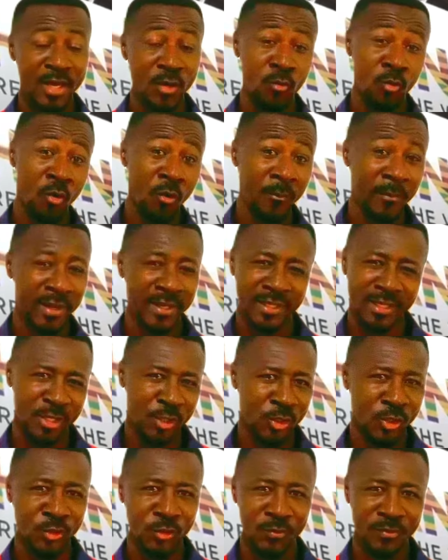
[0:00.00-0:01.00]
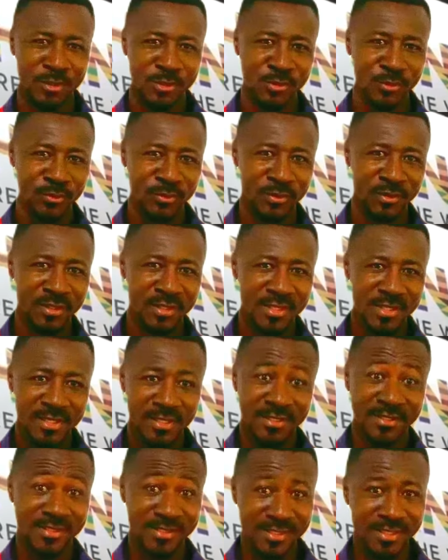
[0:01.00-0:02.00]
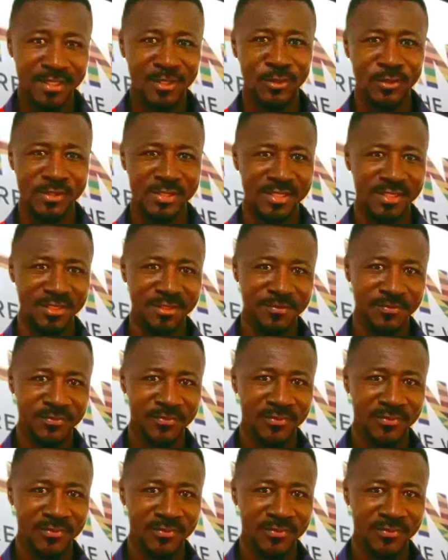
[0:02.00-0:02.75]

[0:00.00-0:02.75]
e wo omani economy so seriously